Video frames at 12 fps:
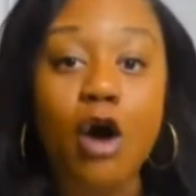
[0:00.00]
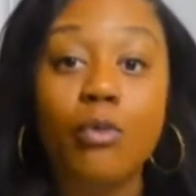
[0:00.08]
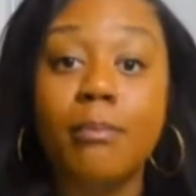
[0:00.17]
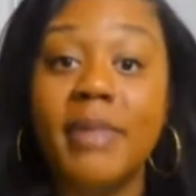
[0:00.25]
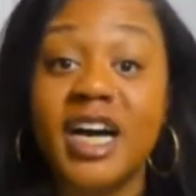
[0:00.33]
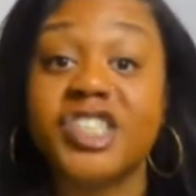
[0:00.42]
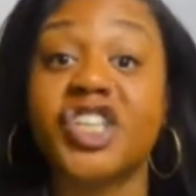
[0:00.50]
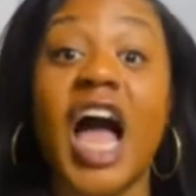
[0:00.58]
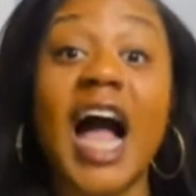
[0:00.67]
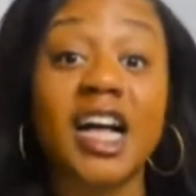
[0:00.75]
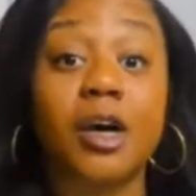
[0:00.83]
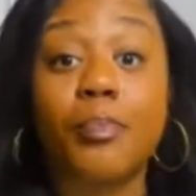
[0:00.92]
much
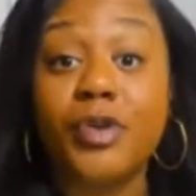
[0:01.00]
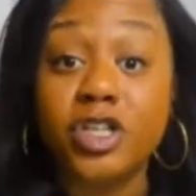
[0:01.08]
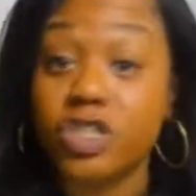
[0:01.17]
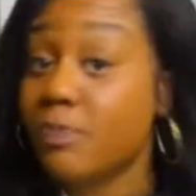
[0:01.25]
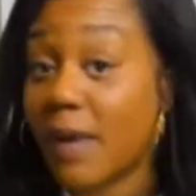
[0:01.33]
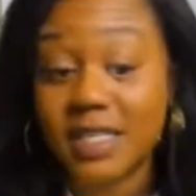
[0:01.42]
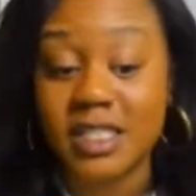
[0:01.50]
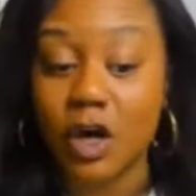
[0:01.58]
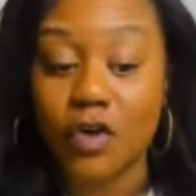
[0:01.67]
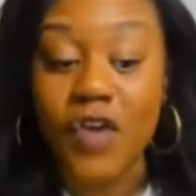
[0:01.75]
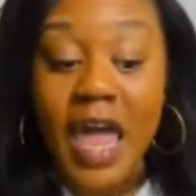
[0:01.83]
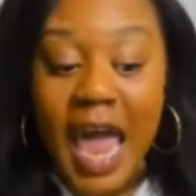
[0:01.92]
I could push
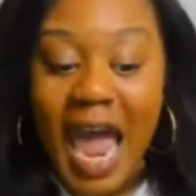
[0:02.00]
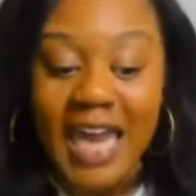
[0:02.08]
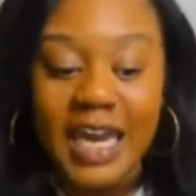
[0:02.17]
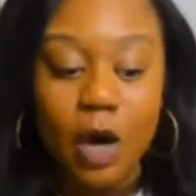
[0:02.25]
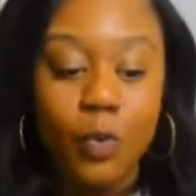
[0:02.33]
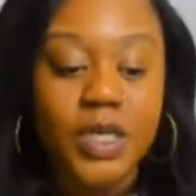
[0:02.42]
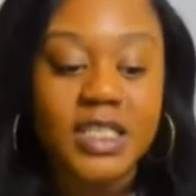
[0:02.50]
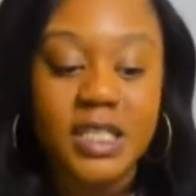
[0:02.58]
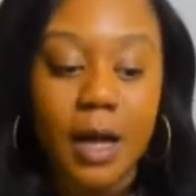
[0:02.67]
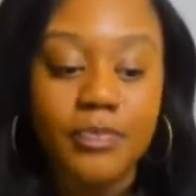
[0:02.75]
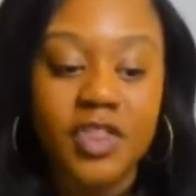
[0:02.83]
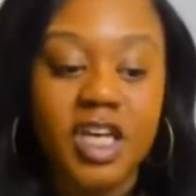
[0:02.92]
myself. And it was
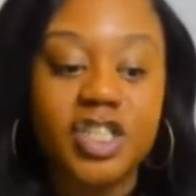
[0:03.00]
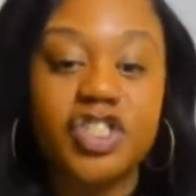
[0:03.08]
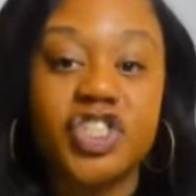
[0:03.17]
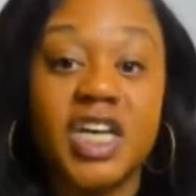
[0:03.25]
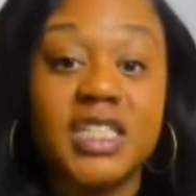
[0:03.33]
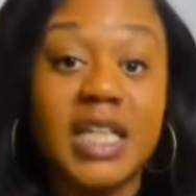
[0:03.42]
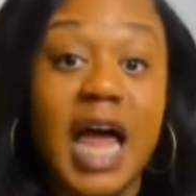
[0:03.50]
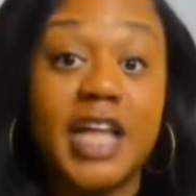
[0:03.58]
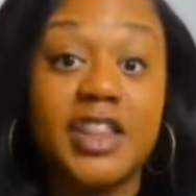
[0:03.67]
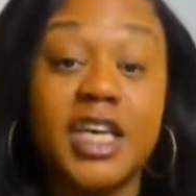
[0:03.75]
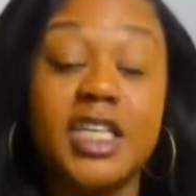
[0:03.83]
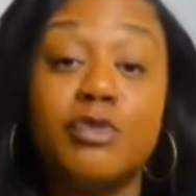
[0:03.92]
something just like
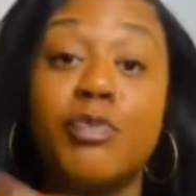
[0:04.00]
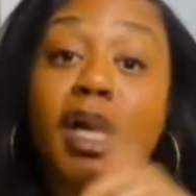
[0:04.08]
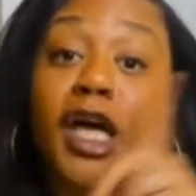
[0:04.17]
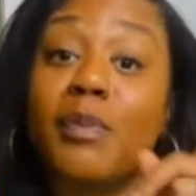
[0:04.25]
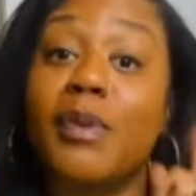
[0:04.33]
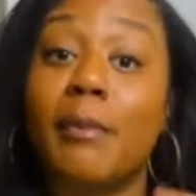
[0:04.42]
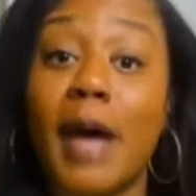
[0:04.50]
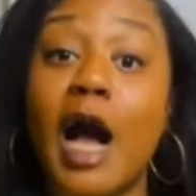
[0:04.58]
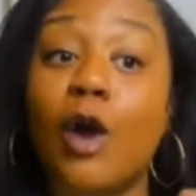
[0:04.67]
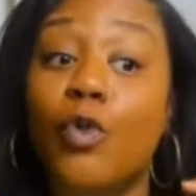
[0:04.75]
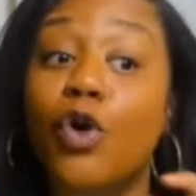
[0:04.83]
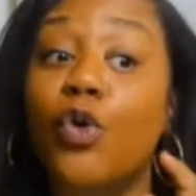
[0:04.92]
this. But keep in
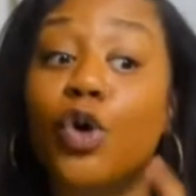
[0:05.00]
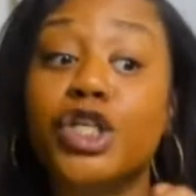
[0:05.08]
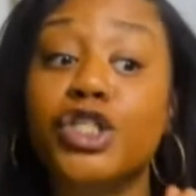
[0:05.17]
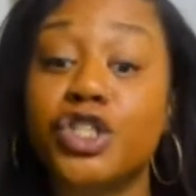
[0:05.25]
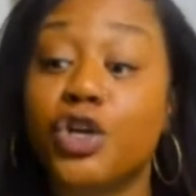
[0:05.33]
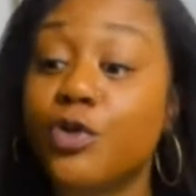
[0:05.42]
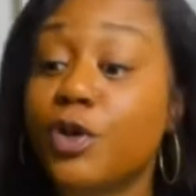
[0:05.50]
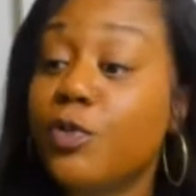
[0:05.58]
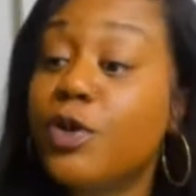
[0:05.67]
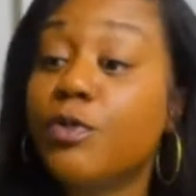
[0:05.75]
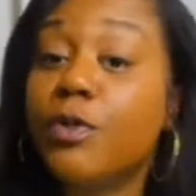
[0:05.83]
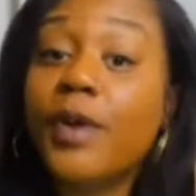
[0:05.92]
mind, with Orange Theory,
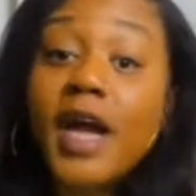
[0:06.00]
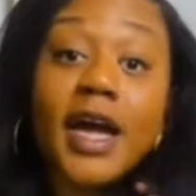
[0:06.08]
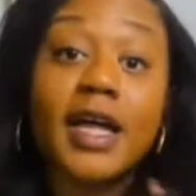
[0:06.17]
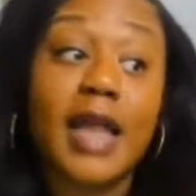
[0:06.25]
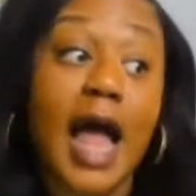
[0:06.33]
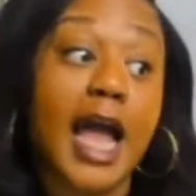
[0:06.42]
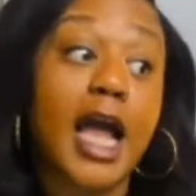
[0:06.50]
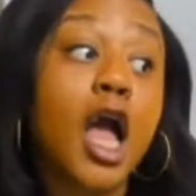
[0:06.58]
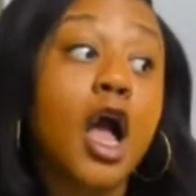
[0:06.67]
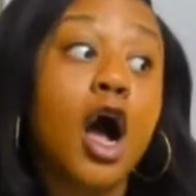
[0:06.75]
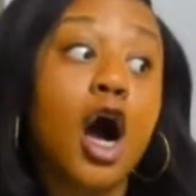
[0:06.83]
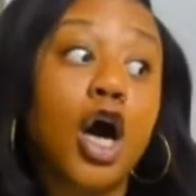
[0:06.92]
we were paying like
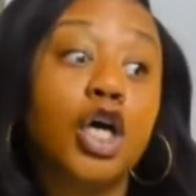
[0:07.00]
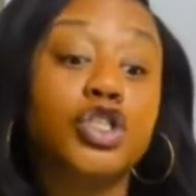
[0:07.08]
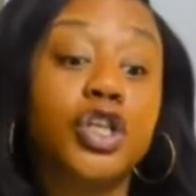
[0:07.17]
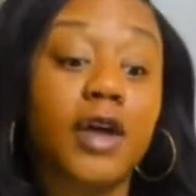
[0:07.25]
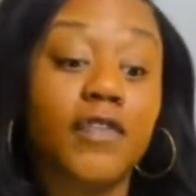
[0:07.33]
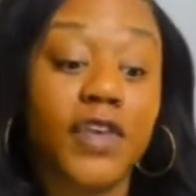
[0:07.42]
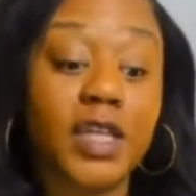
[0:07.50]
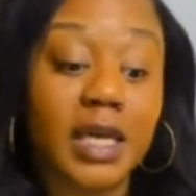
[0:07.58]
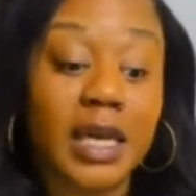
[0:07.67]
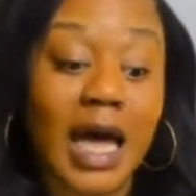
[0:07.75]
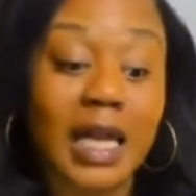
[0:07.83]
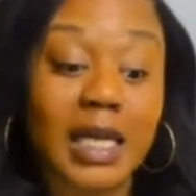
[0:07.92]

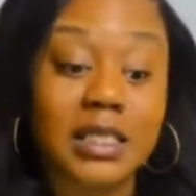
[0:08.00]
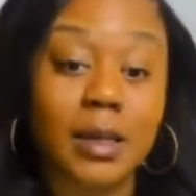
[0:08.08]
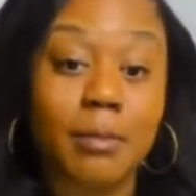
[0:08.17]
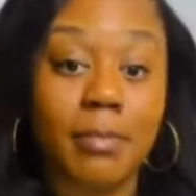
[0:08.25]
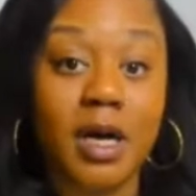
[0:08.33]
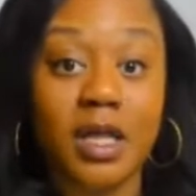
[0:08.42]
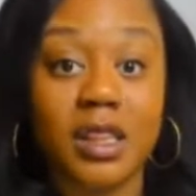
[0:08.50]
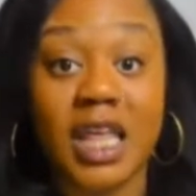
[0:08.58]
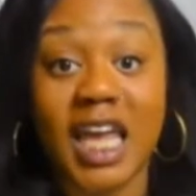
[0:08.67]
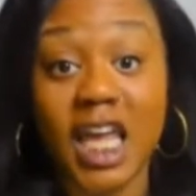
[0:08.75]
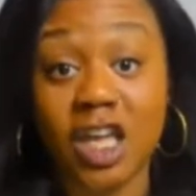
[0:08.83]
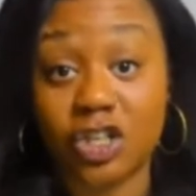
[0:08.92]
$150 a month
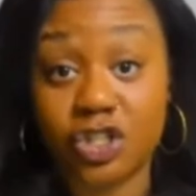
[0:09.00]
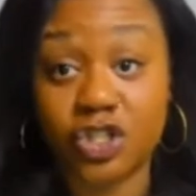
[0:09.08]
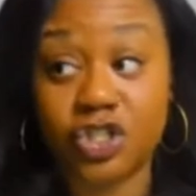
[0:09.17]
each.